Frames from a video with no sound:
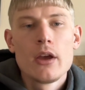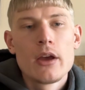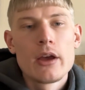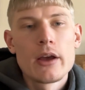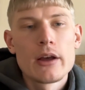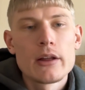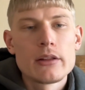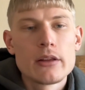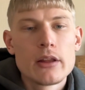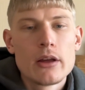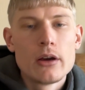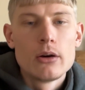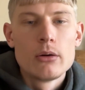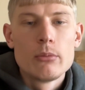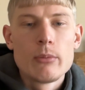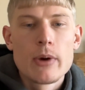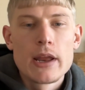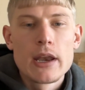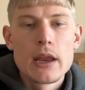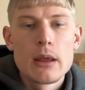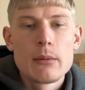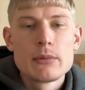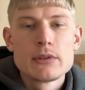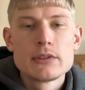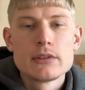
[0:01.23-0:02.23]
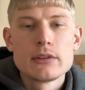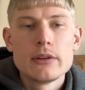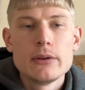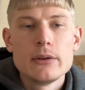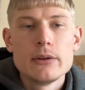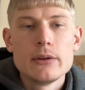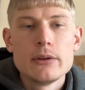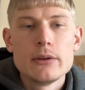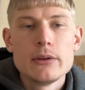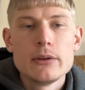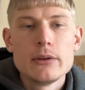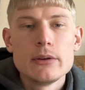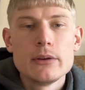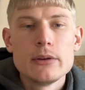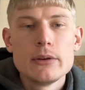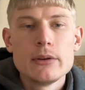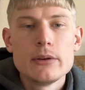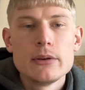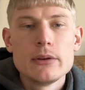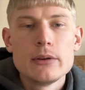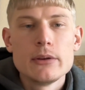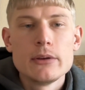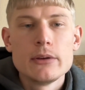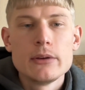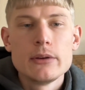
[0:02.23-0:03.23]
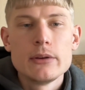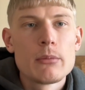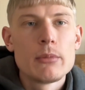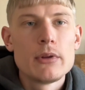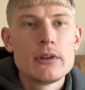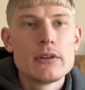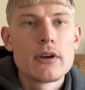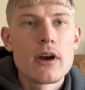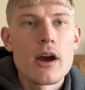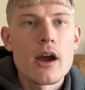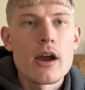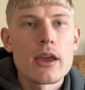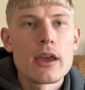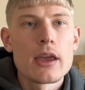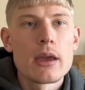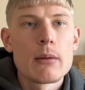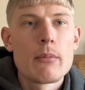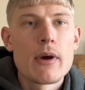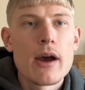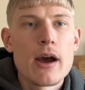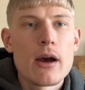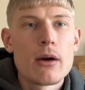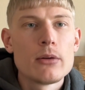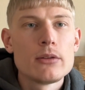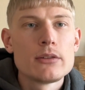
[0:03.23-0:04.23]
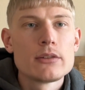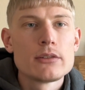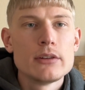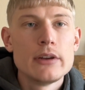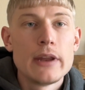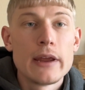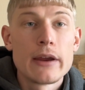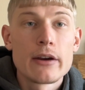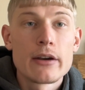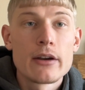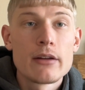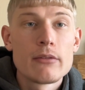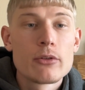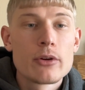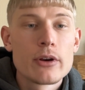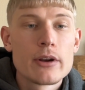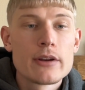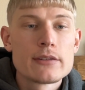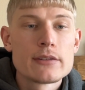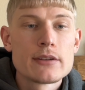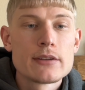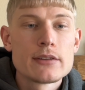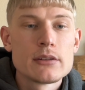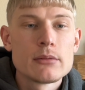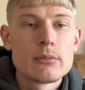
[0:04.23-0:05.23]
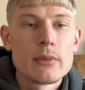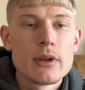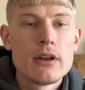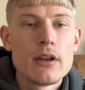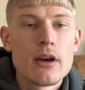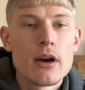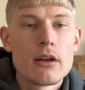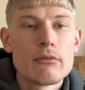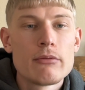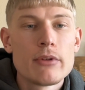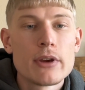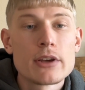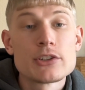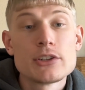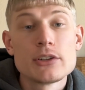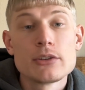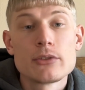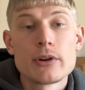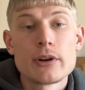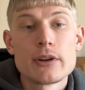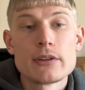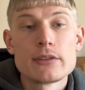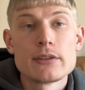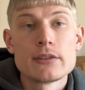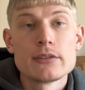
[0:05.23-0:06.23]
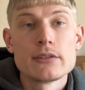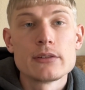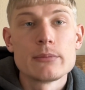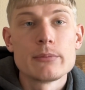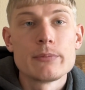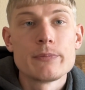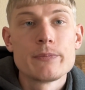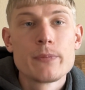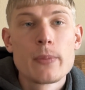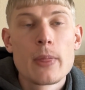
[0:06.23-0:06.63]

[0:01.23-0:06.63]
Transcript: Hello, my name is Luke, and today I'm going to be talking about narrative criticism and nonfiction criticism.